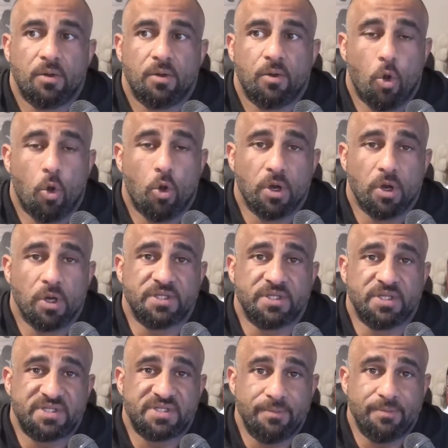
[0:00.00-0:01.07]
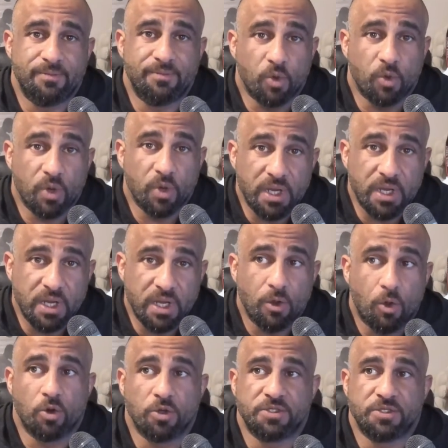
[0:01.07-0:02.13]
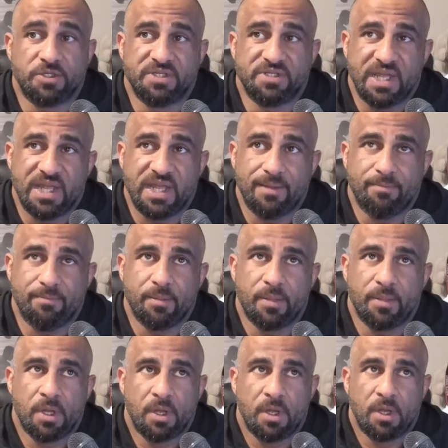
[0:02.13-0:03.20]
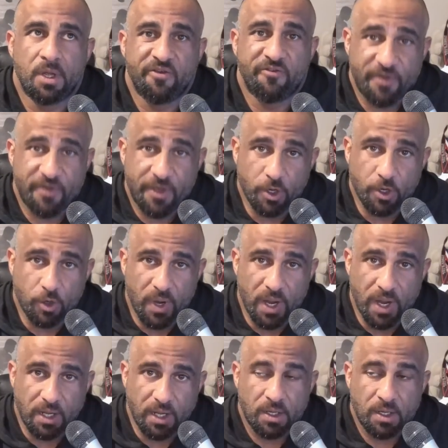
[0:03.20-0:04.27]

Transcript: or to the same degree or to the same failure rate.